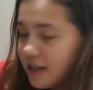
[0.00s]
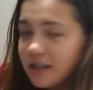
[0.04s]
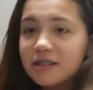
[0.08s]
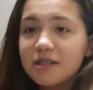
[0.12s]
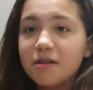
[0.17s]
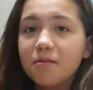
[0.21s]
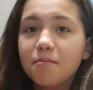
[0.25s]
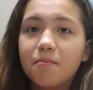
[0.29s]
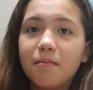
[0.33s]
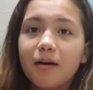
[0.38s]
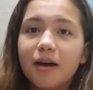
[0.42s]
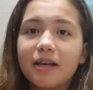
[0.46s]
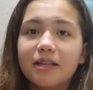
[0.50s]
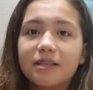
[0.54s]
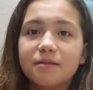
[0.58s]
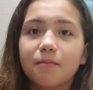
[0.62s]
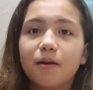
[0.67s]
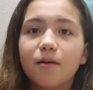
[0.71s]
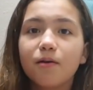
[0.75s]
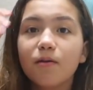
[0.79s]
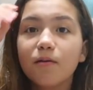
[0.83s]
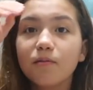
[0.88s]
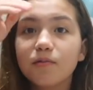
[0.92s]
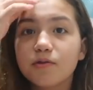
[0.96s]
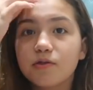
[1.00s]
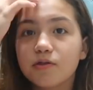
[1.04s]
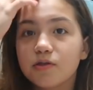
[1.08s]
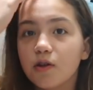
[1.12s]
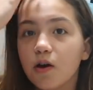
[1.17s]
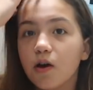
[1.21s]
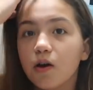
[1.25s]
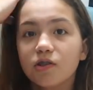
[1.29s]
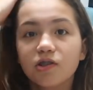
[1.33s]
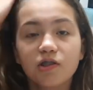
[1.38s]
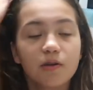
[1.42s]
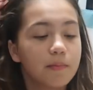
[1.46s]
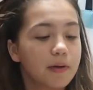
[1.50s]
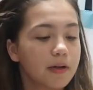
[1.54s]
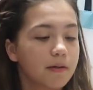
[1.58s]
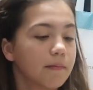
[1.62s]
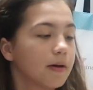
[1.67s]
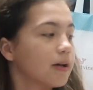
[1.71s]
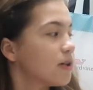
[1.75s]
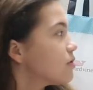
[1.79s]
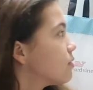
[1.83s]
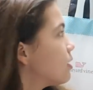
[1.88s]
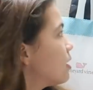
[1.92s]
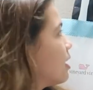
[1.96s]
It's a mess. My room's such a big
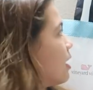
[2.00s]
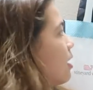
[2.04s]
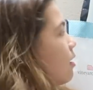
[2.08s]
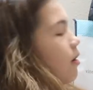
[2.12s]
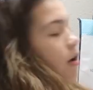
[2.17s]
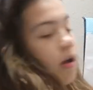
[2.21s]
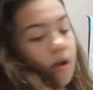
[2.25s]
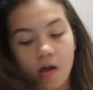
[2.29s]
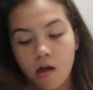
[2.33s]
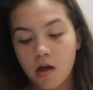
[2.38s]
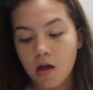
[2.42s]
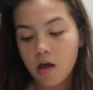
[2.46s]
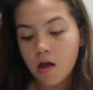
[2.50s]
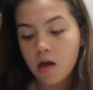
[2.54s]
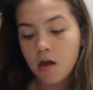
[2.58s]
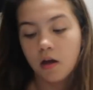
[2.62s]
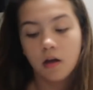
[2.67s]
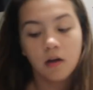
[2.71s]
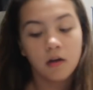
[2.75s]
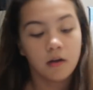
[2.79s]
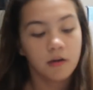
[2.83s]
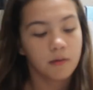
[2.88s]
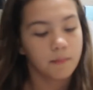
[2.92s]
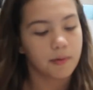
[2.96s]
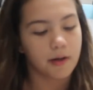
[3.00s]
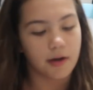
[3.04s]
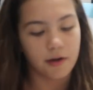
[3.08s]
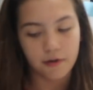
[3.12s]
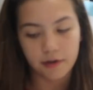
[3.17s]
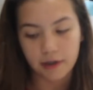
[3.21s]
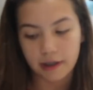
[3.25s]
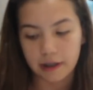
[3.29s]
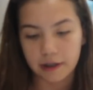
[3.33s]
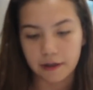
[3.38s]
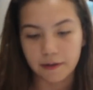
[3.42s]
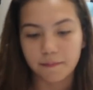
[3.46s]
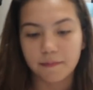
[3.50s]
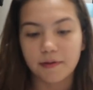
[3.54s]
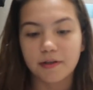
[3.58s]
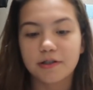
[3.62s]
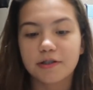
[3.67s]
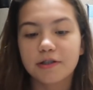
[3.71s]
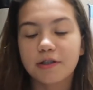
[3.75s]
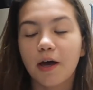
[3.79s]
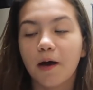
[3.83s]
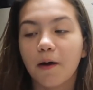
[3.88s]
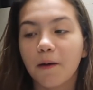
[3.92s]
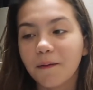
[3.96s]
mess right now. But I don't care.
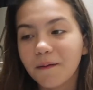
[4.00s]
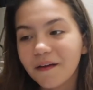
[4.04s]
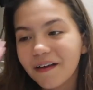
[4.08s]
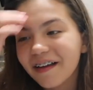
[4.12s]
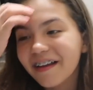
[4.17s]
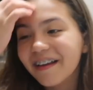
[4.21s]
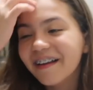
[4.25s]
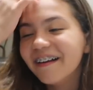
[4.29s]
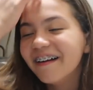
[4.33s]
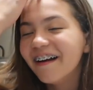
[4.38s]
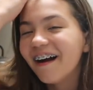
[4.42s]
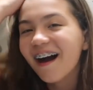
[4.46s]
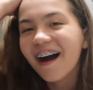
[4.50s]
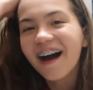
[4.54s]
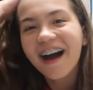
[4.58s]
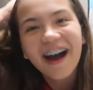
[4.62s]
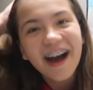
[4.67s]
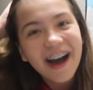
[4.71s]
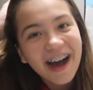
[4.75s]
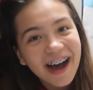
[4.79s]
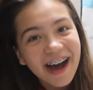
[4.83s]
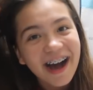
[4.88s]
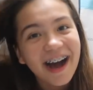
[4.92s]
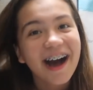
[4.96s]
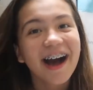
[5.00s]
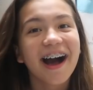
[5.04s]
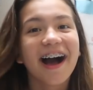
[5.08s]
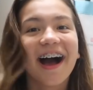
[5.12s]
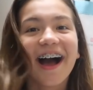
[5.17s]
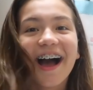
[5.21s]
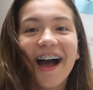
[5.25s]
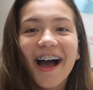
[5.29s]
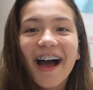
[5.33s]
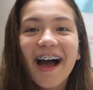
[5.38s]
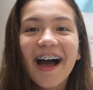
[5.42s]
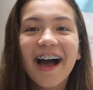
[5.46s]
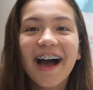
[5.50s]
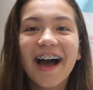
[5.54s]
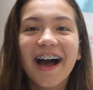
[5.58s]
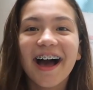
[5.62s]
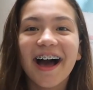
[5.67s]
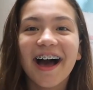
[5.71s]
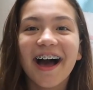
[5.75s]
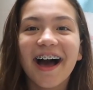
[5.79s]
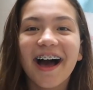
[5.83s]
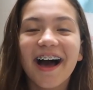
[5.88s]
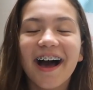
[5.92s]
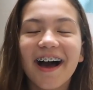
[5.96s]
So,
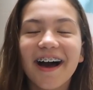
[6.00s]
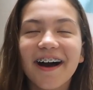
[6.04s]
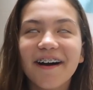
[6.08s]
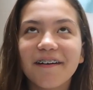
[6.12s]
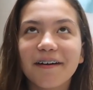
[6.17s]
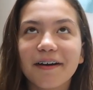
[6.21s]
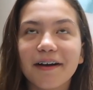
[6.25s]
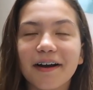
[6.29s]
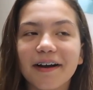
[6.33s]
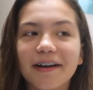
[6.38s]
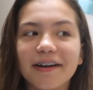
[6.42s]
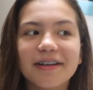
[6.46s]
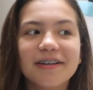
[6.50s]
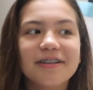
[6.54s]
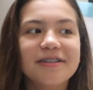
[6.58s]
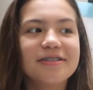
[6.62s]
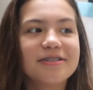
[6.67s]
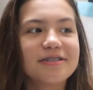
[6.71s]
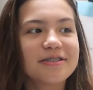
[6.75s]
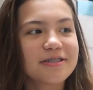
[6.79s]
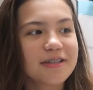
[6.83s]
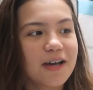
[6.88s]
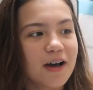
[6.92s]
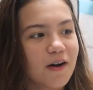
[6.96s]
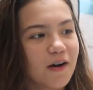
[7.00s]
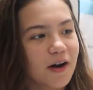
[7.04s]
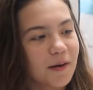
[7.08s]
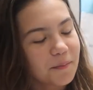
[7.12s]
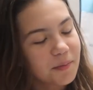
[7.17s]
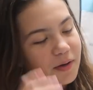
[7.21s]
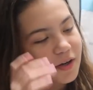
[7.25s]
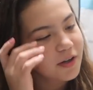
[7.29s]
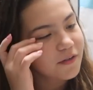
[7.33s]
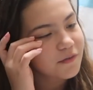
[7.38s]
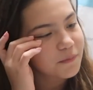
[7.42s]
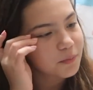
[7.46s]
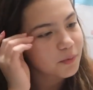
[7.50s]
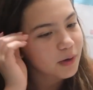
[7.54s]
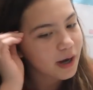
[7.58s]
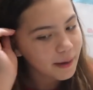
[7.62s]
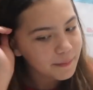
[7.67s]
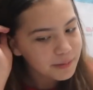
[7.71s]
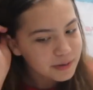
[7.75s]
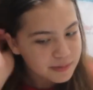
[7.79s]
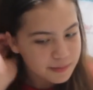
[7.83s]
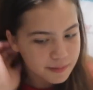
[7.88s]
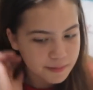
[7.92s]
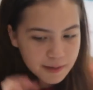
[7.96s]
oh my god. So, I'm gonna
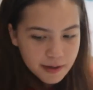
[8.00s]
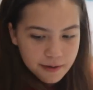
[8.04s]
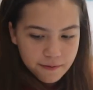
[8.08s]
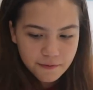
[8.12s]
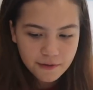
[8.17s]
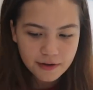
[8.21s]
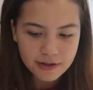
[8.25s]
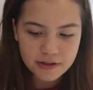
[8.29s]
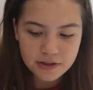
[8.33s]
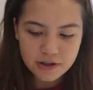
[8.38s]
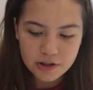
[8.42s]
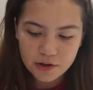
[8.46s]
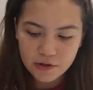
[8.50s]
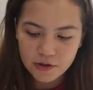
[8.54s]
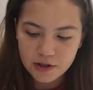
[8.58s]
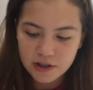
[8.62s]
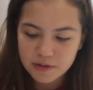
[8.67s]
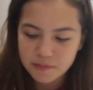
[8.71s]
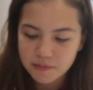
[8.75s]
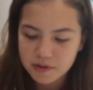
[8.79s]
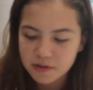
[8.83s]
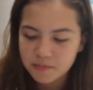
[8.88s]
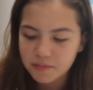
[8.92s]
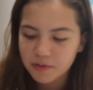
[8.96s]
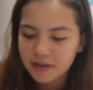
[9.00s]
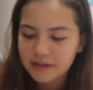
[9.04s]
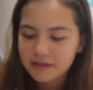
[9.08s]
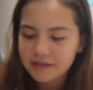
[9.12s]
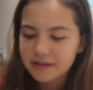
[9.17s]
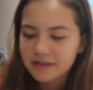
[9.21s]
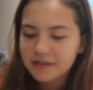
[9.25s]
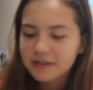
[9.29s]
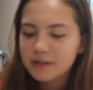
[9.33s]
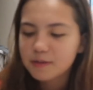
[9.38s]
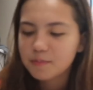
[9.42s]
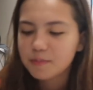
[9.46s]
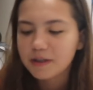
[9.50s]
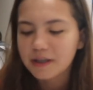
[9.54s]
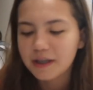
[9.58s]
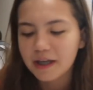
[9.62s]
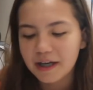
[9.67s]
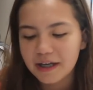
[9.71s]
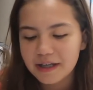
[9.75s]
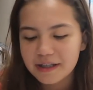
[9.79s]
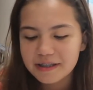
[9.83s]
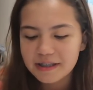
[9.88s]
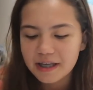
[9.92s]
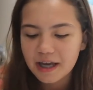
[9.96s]
wrap some of my friends' Christmas presents
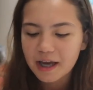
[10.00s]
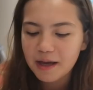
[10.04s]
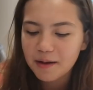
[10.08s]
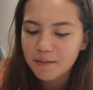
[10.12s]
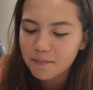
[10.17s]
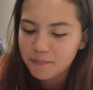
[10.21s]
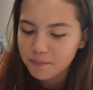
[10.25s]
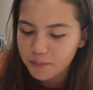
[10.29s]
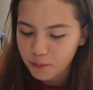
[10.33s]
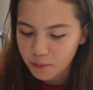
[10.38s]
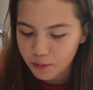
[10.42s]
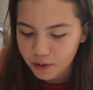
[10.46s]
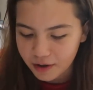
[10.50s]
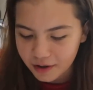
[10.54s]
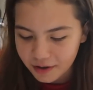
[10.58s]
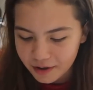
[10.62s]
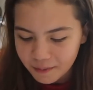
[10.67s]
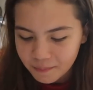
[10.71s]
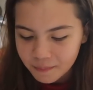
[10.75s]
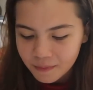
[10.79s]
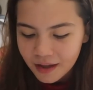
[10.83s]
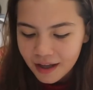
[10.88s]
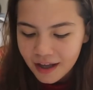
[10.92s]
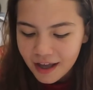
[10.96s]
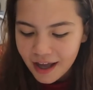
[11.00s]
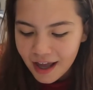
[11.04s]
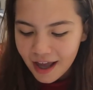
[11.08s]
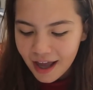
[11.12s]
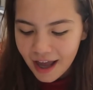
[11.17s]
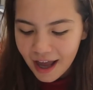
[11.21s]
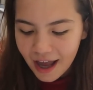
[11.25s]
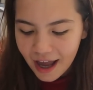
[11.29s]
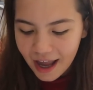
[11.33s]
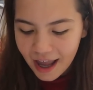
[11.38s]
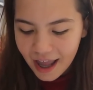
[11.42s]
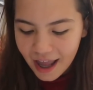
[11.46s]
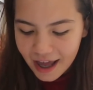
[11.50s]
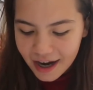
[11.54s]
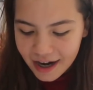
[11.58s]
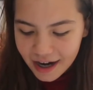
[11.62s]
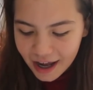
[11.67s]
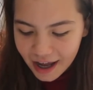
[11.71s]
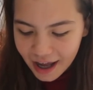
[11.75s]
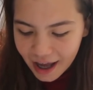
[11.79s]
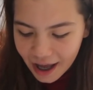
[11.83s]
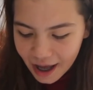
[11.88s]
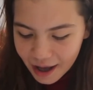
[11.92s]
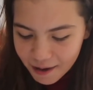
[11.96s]
because I am bored. And
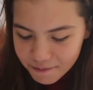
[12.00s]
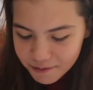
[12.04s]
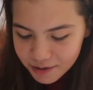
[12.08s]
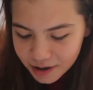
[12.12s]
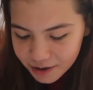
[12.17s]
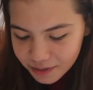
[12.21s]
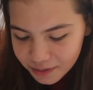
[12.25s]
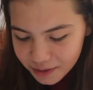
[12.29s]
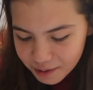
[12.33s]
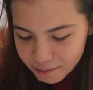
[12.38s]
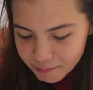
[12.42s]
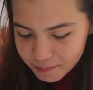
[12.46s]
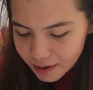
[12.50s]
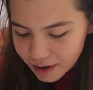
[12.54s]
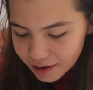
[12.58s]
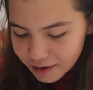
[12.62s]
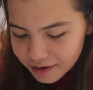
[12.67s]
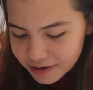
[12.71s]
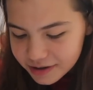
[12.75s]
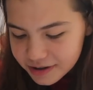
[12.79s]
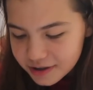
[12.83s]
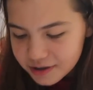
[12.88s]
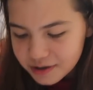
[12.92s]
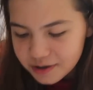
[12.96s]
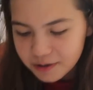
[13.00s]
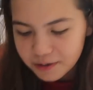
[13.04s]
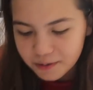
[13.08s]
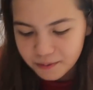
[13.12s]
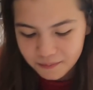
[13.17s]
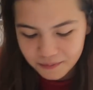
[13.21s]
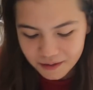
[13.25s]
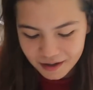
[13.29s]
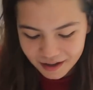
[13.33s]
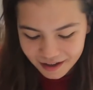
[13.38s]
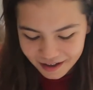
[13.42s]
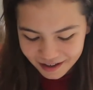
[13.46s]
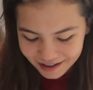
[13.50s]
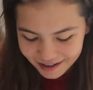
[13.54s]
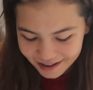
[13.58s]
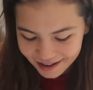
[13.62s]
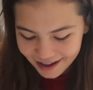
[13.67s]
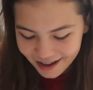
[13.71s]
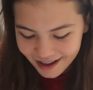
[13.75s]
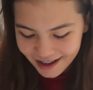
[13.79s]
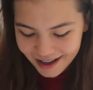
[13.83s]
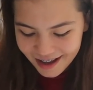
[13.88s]
I have nothing better to do.